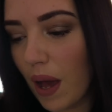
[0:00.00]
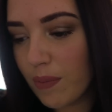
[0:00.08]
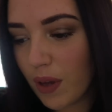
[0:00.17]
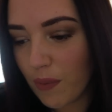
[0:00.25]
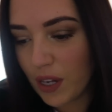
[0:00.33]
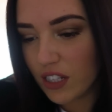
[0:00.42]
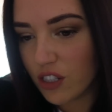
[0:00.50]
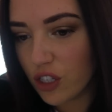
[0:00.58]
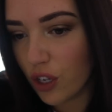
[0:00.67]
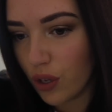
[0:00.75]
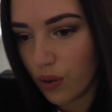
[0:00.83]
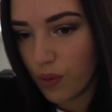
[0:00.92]
but I'm going
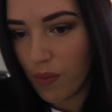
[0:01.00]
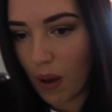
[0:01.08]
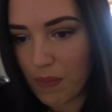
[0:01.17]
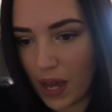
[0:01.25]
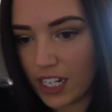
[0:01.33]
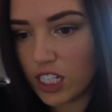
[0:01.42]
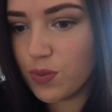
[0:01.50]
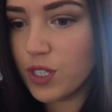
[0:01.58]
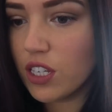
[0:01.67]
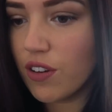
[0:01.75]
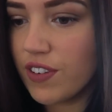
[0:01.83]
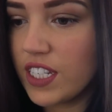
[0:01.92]
to my
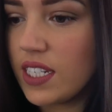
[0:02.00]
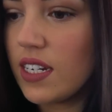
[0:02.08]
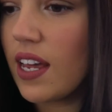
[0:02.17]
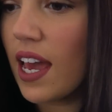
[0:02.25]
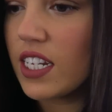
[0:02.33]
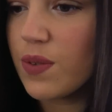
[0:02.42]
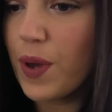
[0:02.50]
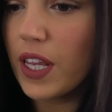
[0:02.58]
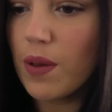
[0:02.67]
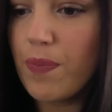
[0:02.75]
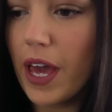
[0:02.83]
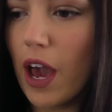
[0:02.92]
management's office today to pick
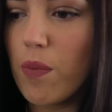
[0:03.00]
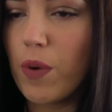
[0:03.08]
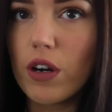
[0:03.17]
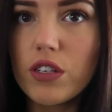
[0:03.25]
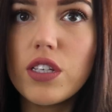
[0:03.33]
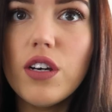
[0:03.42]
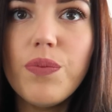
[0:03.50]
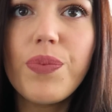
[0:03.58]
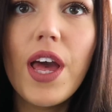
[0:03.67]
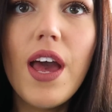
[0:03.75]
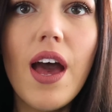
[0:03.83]
the PO box up,